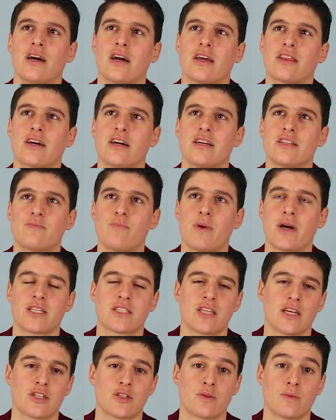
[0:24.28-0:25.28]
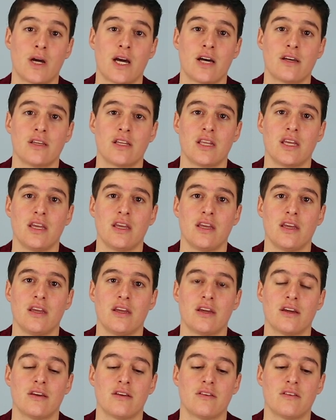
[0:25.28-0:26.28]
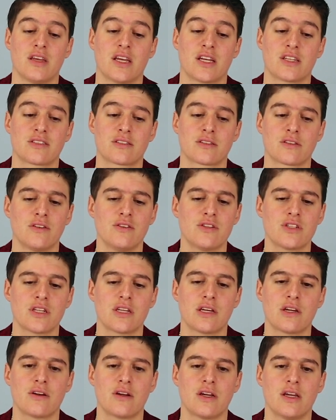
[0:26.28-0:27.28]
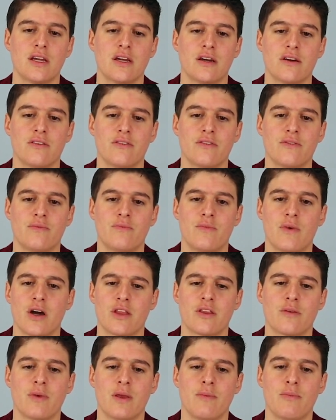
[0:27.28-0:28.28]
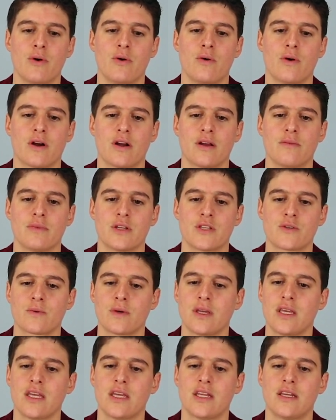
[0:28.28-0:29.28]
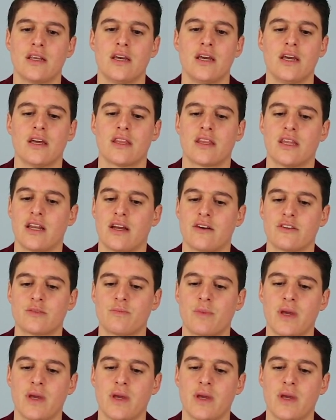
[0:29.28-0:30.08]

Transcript: I thought, is bisexuality exclusionary of other people who are in between? Then I was